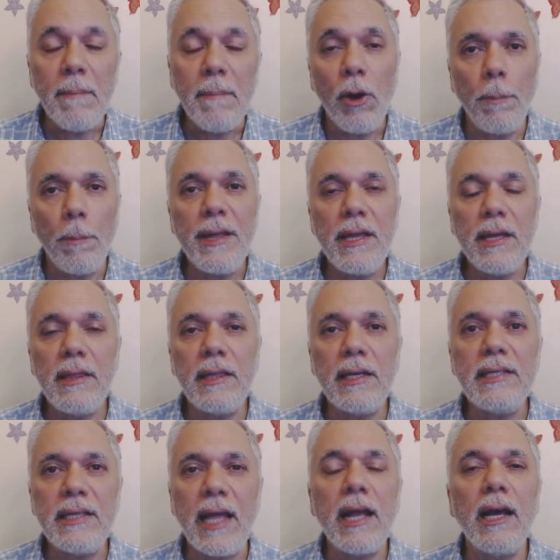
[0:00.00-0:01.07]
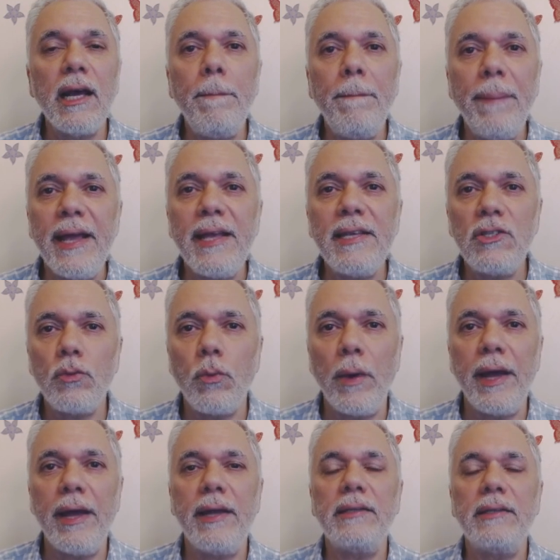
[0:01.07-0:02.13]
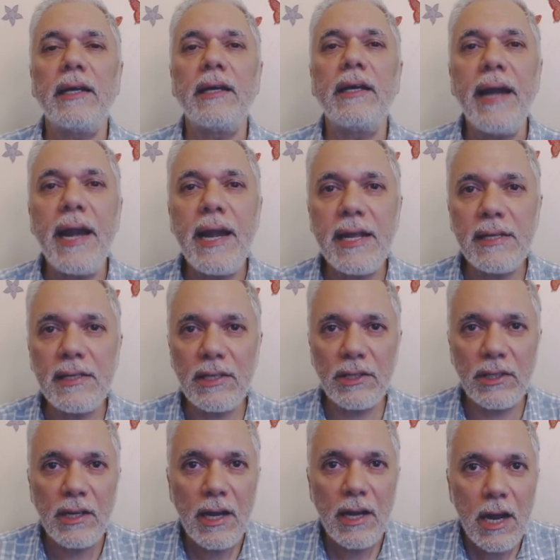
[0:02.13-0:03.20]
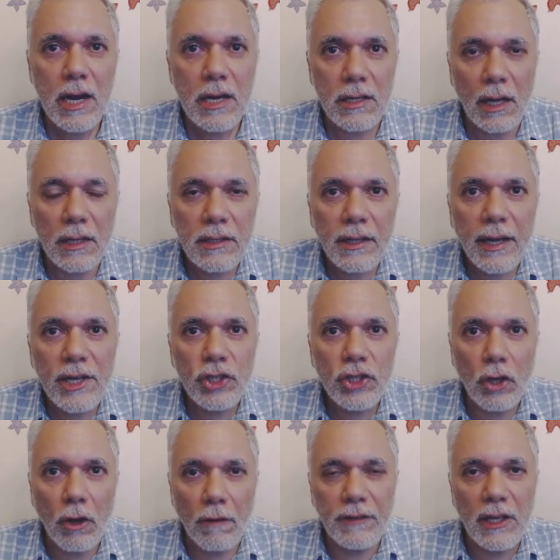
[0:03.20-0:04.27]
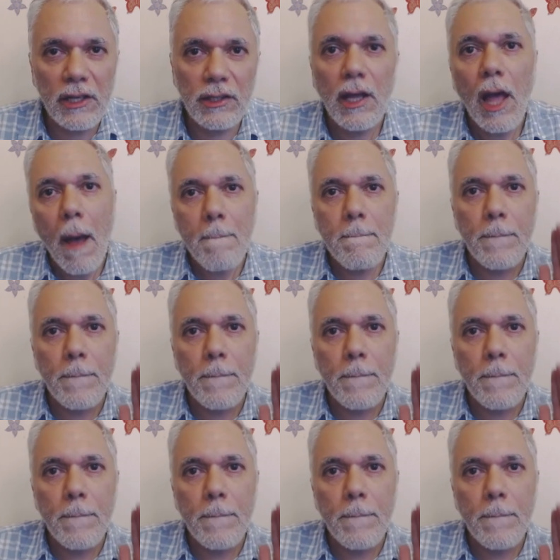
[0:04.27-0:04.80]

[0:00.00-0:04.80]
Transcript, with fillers: In my opinion, the single place where the greatest translation of this